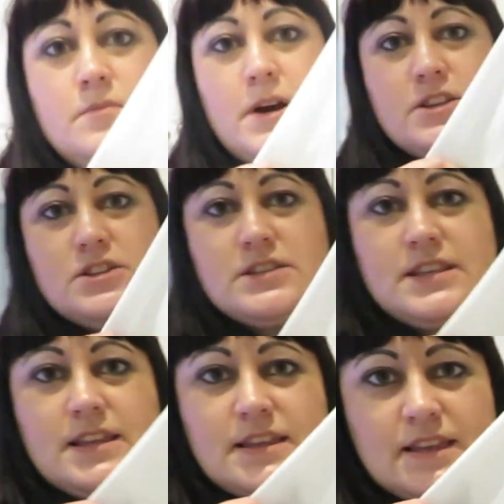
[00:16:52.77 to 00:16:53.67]
But I just
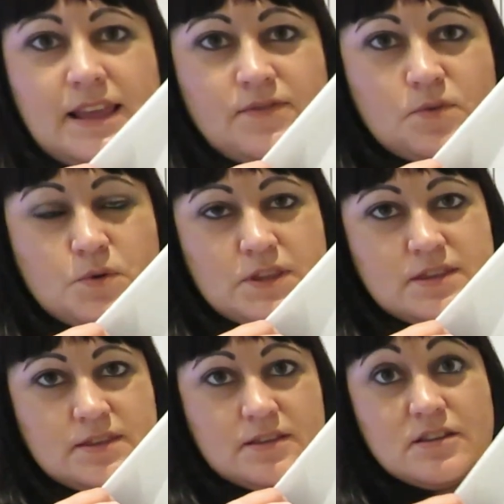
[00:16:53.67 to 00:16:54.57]
think either
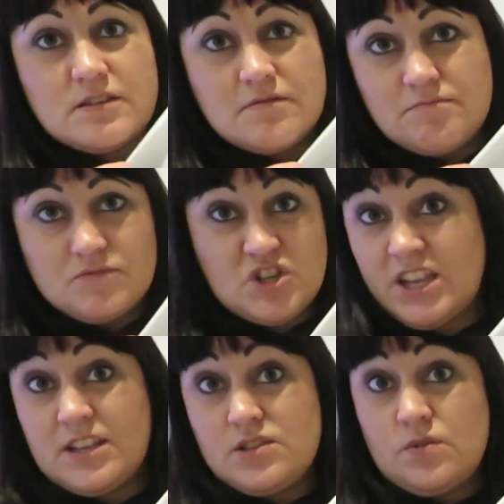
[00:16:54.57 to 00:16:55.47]
with
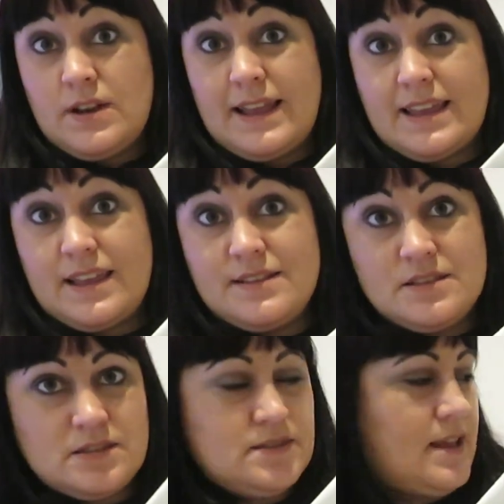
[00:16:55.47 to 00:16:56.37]
jeggings or
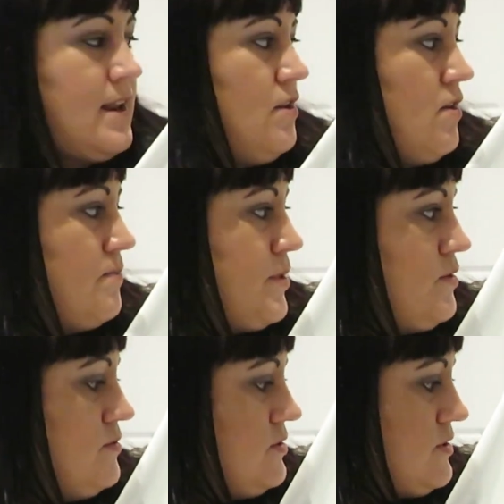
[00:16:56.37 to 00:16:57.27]
leggings and long
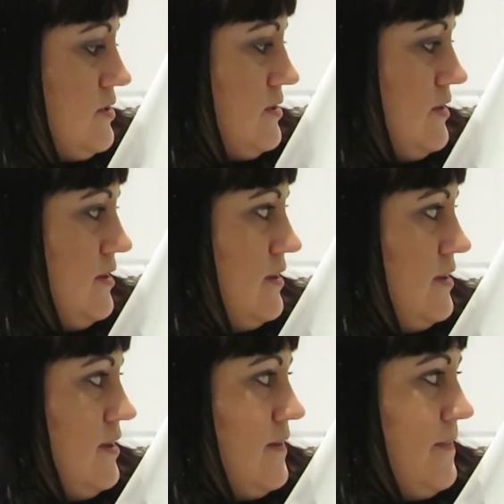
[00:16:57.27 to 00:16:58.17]
boots,
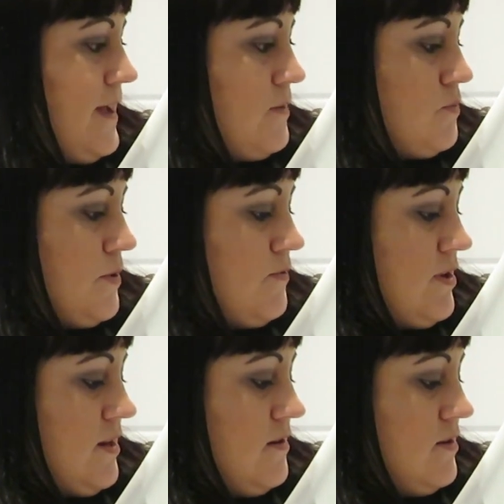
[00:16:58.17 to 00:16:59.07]
that would be
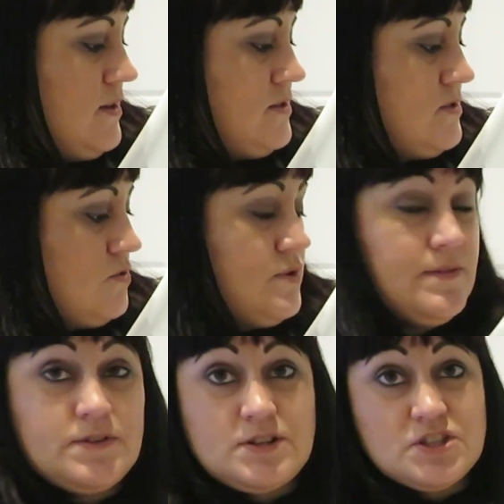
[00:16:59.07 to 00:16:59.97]
really nice, or
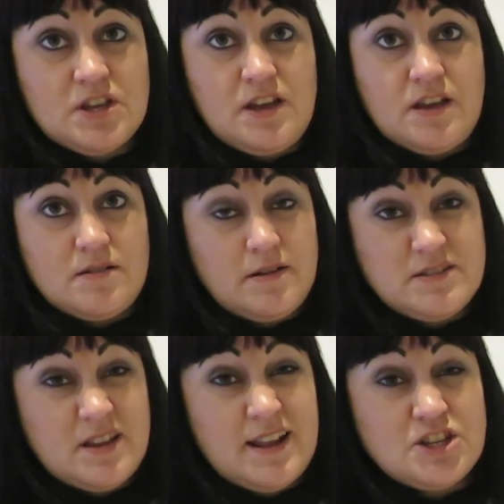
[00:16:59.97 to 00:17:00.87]
even a skirt. I
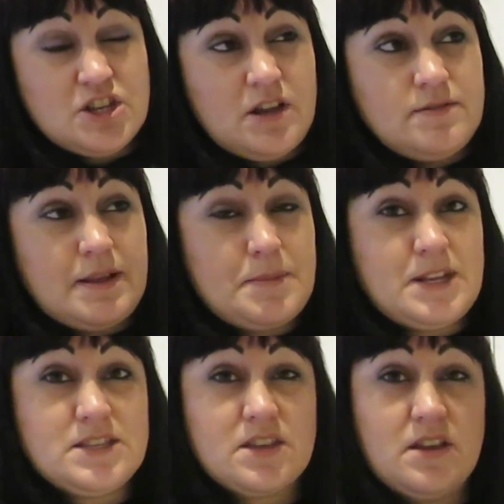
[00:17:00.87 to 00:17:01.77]
don't actually own that
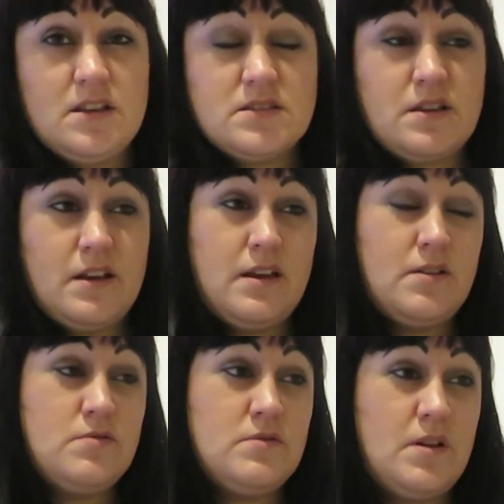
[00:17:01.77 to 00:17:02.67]
many skirts. I
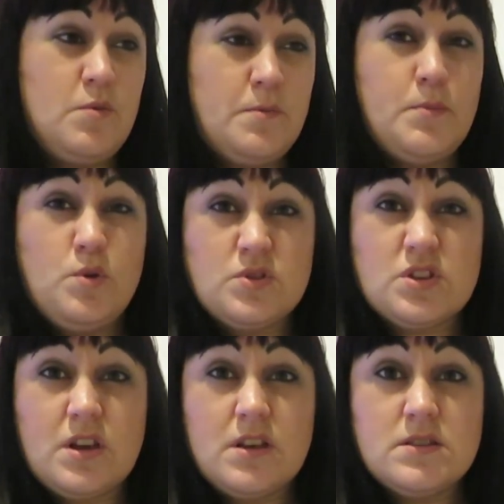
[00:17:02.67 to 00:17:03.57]
own, I want more
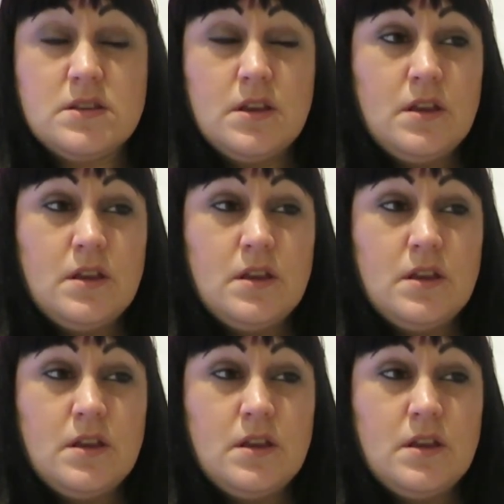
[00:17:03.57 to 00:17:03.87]
skirts.